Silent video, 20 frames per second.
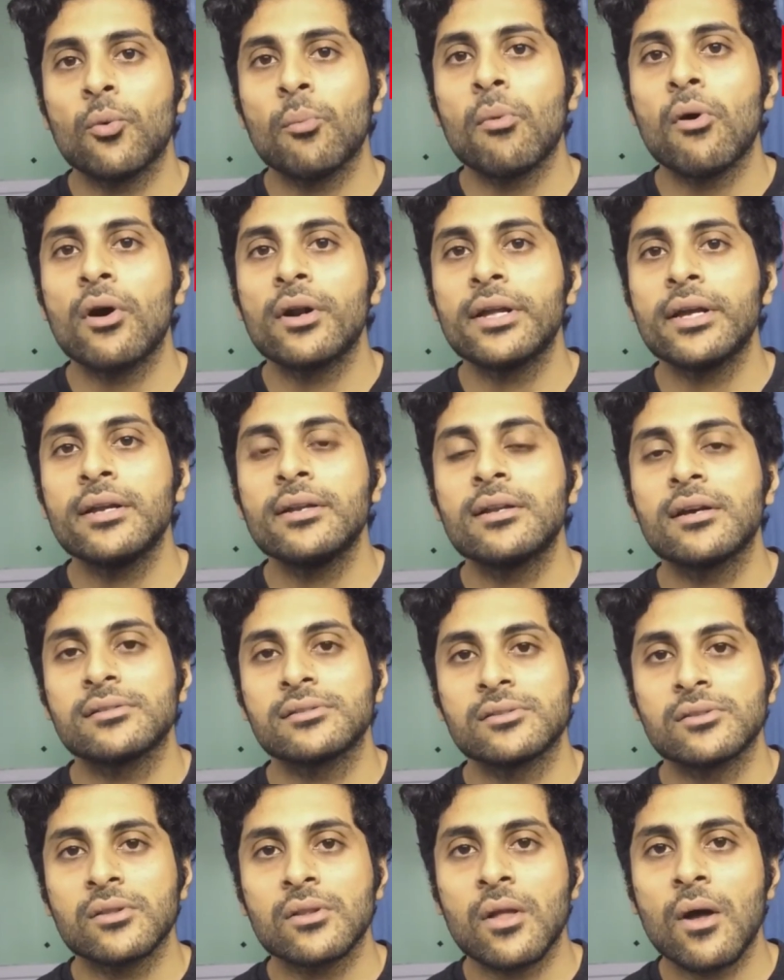body
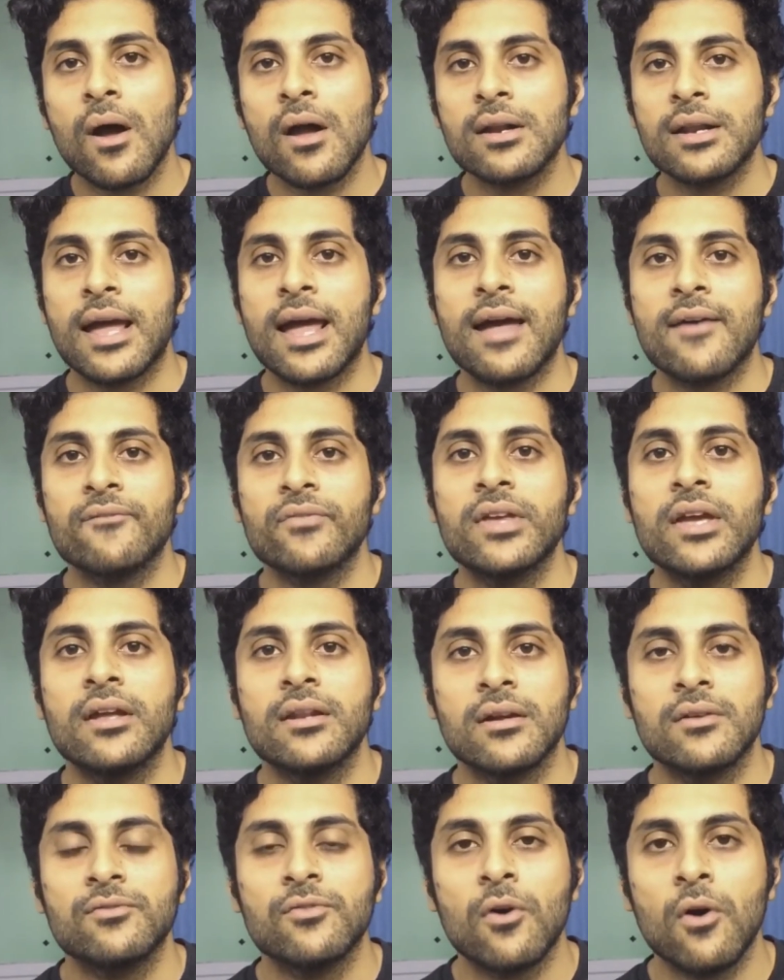does not have the
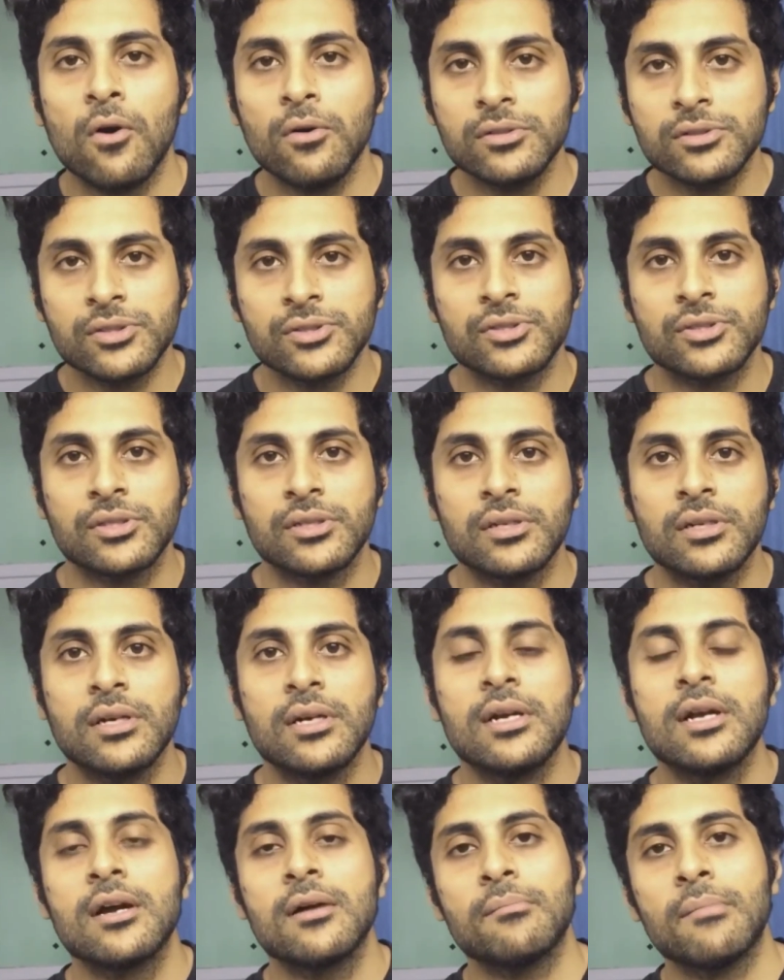enough
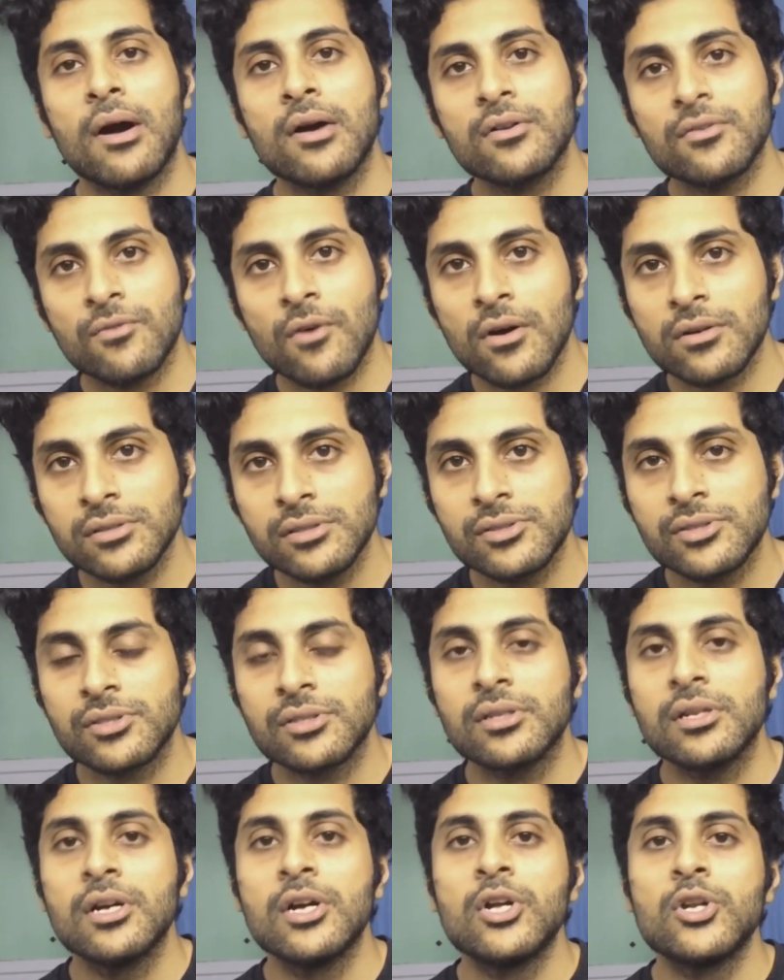amount of
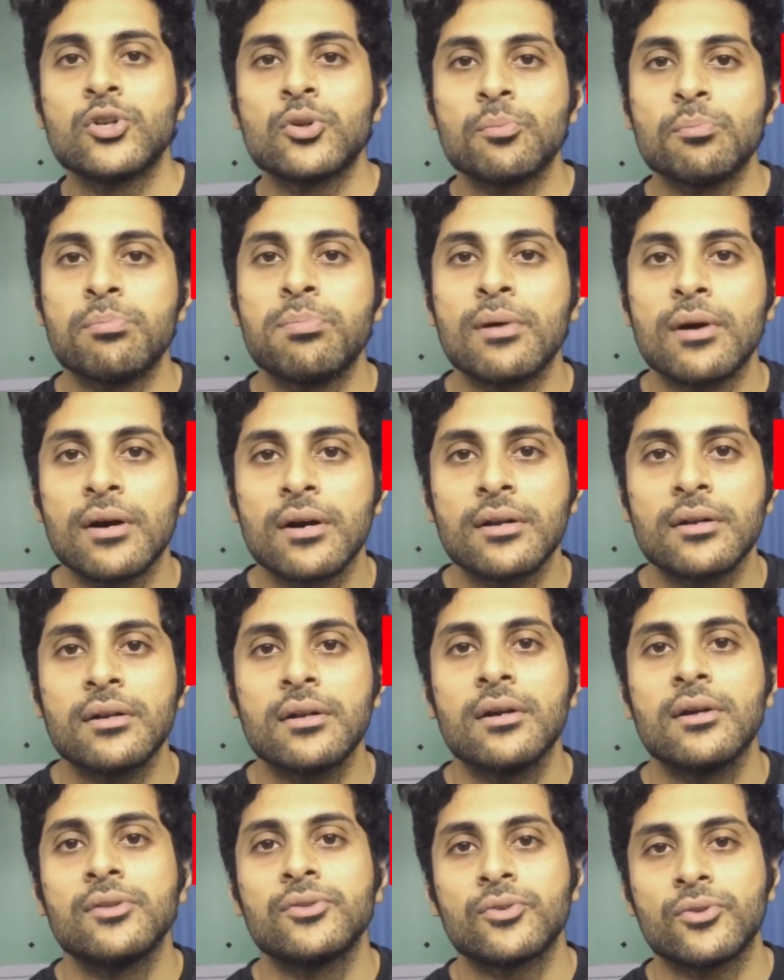oxygen to burn
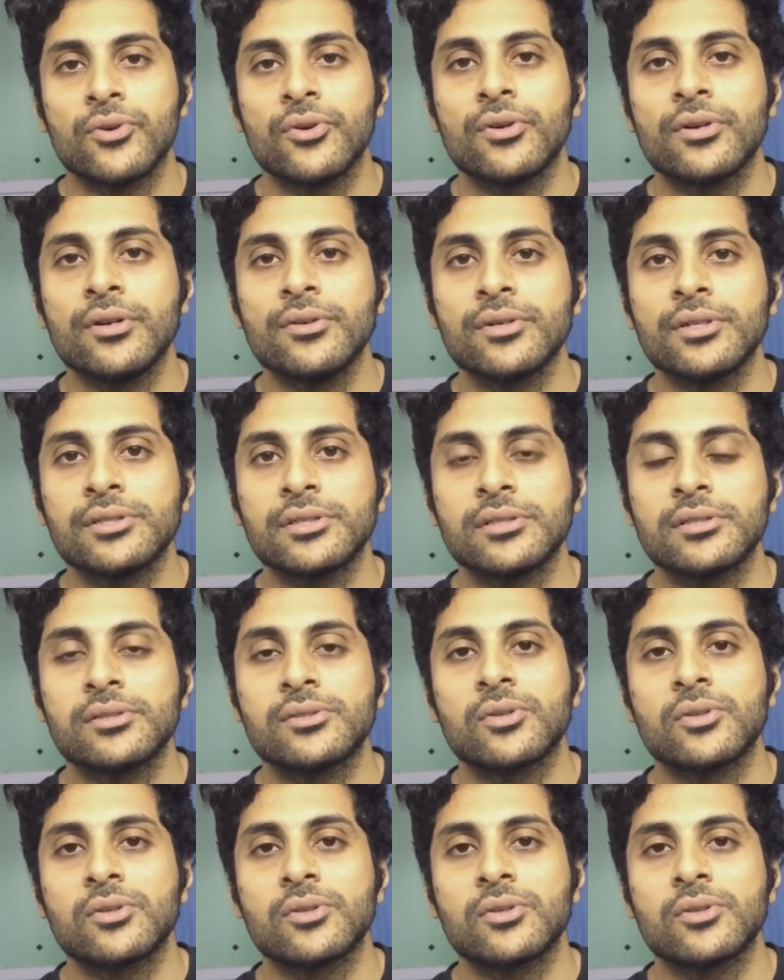through your nutrition.